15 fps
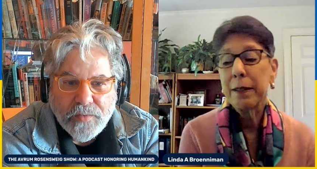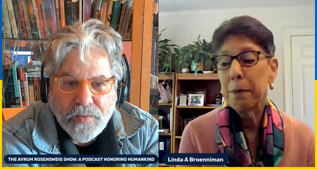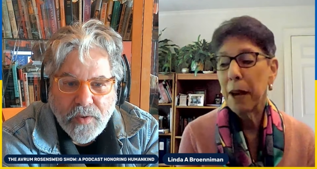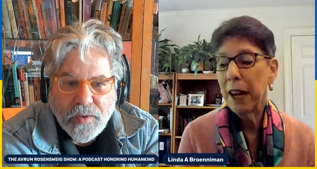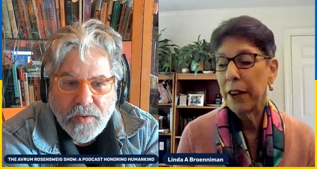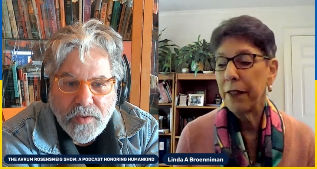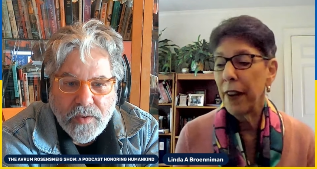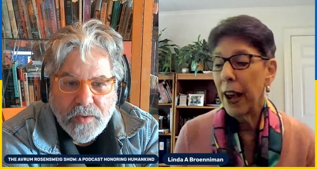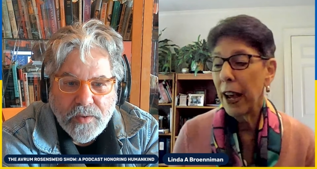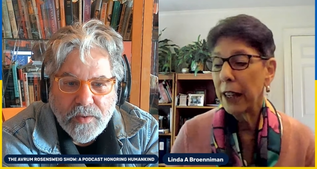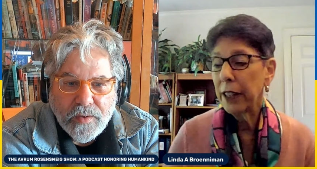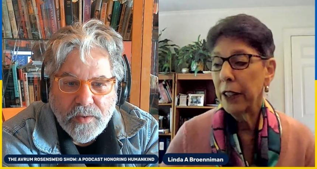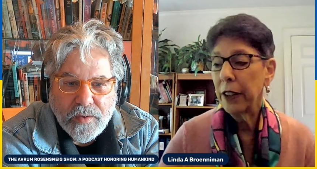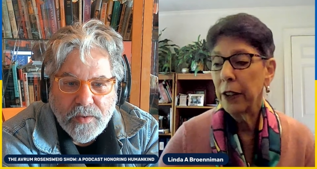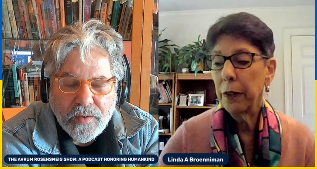Speaker 1: As a matter of
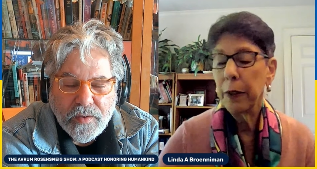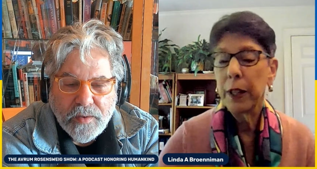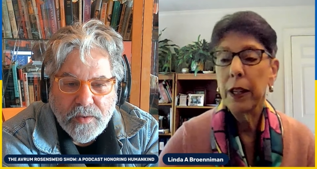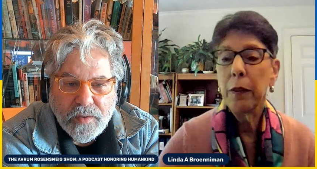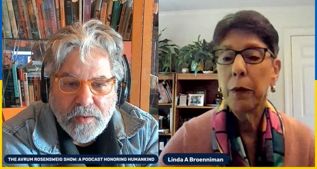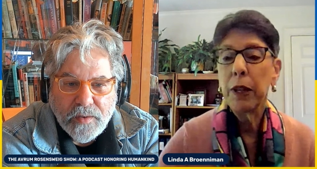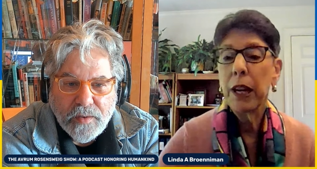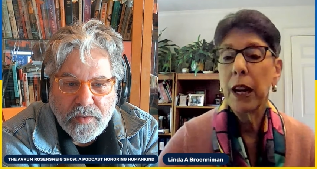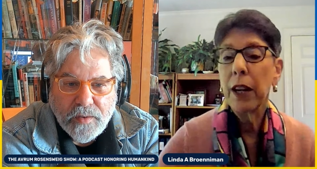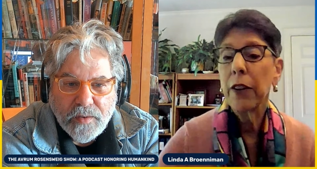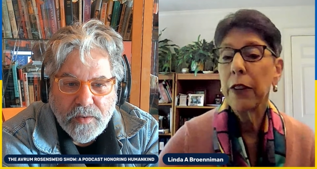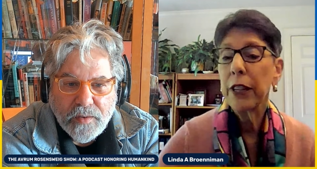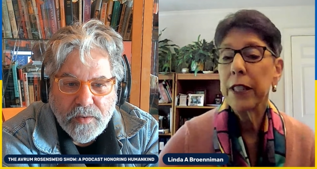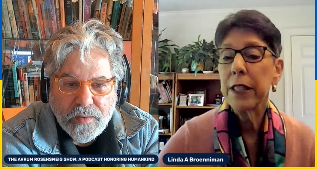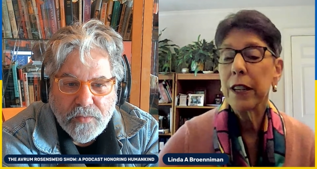fact, you know, when when
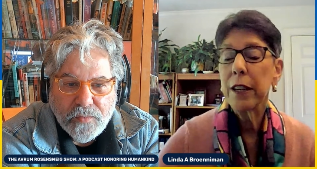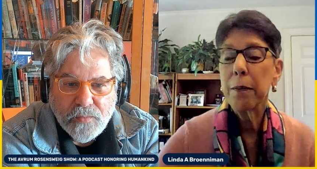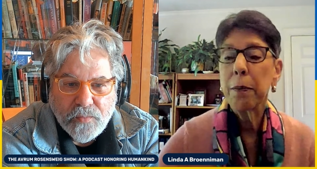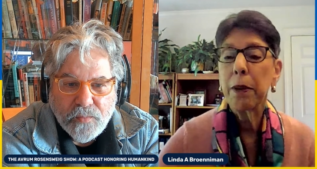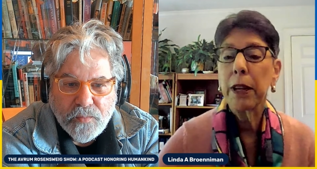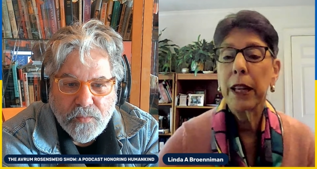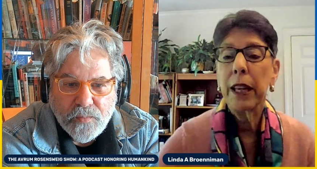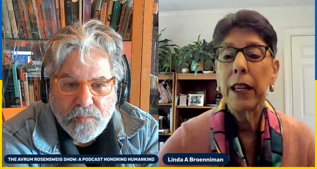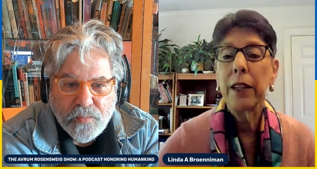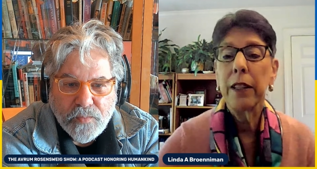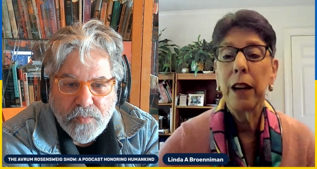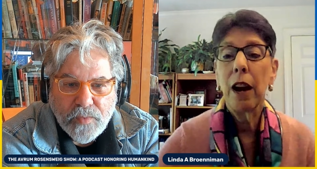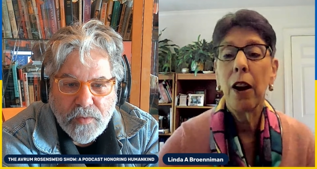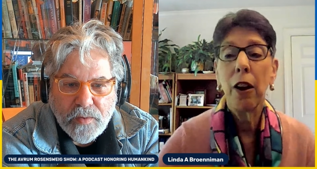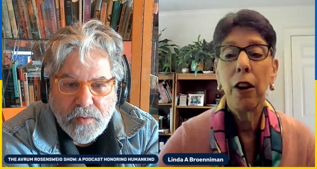Hungary started putting in
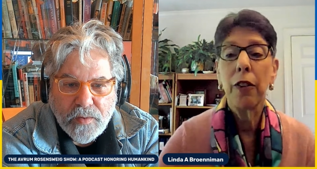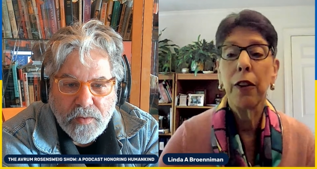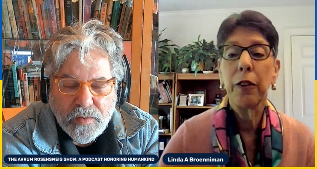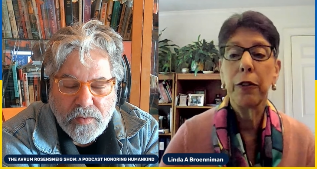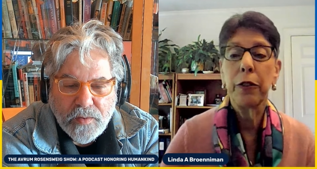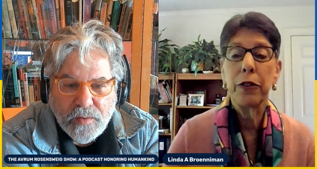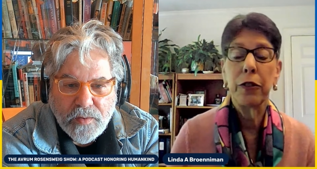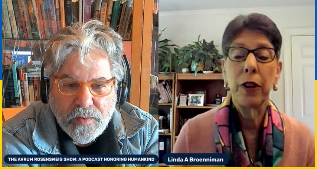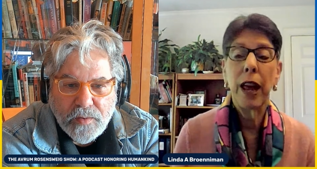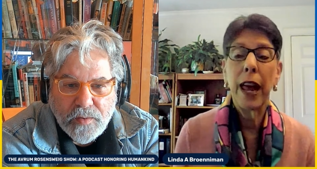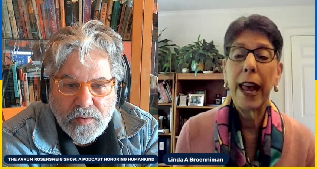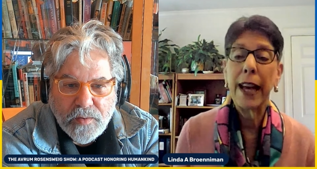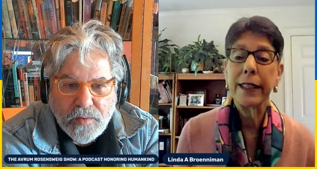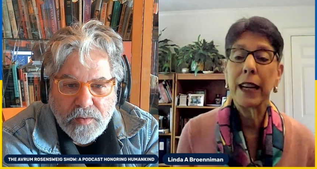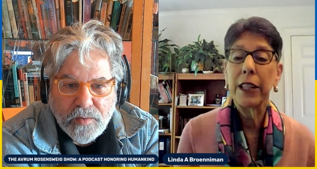all those
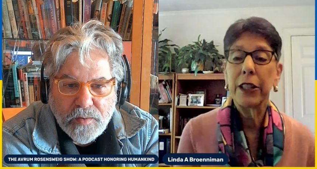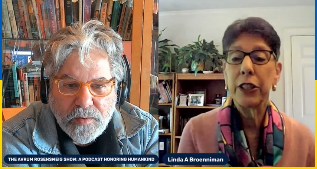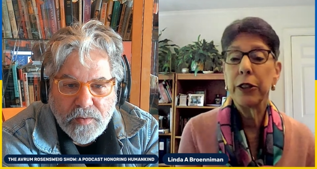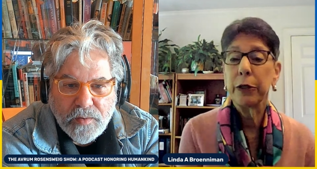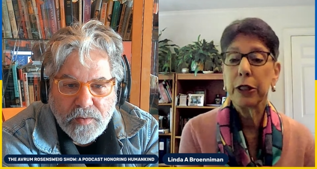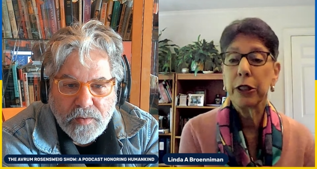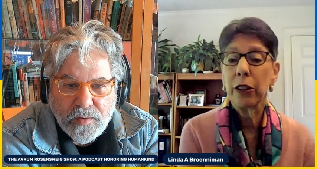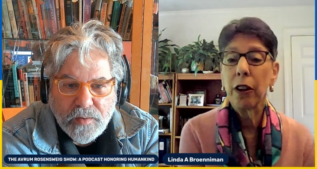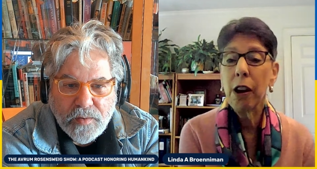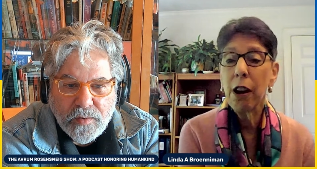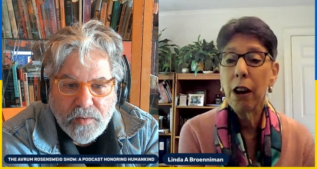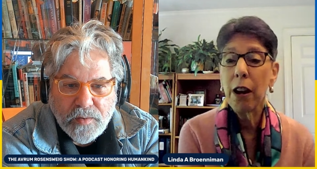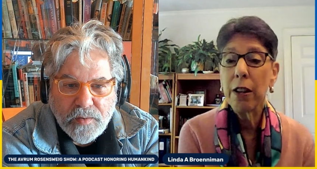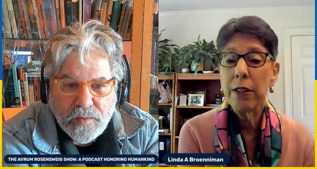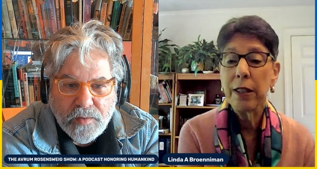anti-Jewish
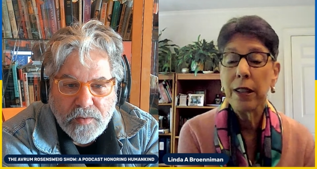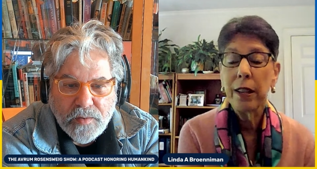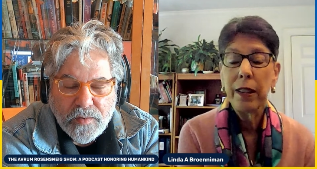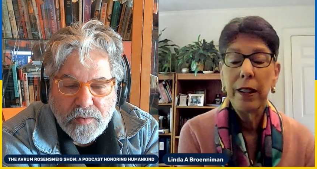laws,